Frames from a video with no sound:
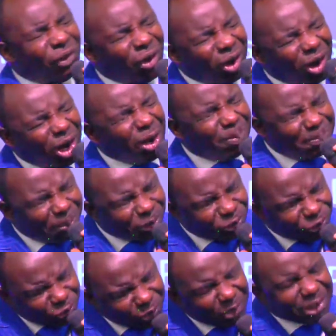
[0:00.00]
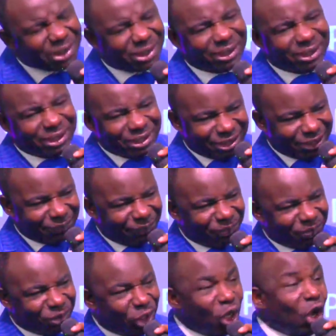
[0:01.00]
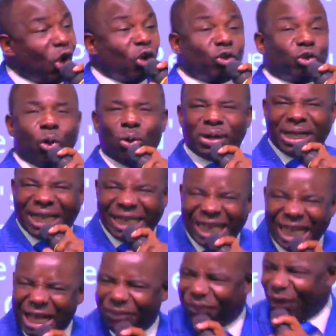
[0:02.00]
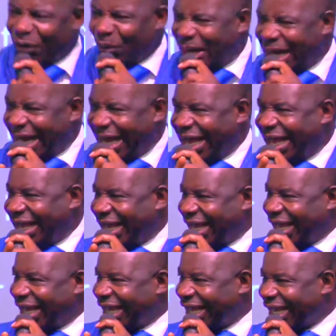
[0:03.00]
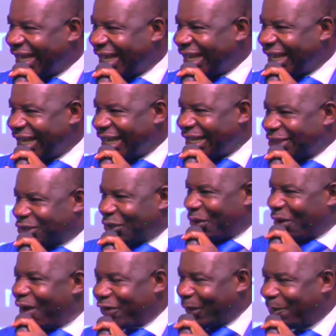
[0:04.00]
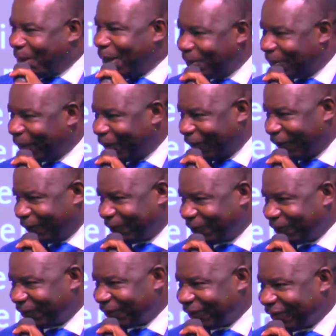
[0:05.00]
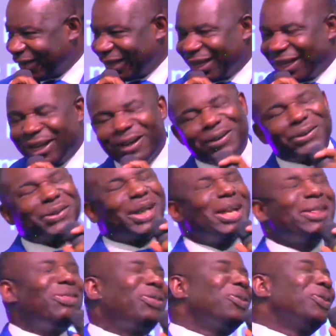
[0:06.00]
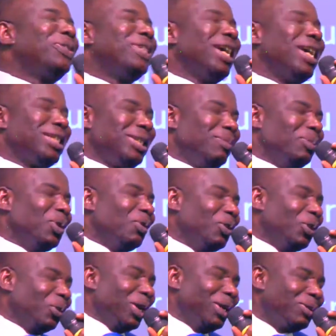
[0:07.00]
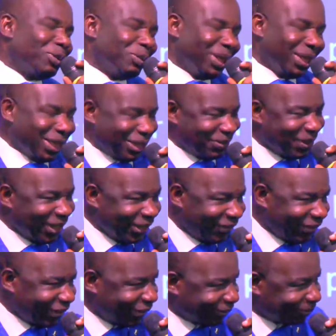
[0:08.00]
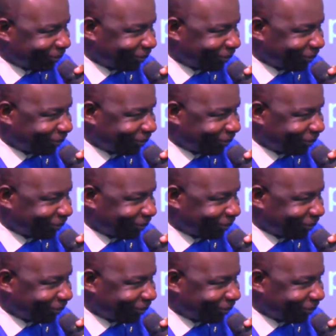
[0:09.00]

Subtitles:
for opportunities to give away to other people. Oh, your enthusiasm overwhelms me this morning, church.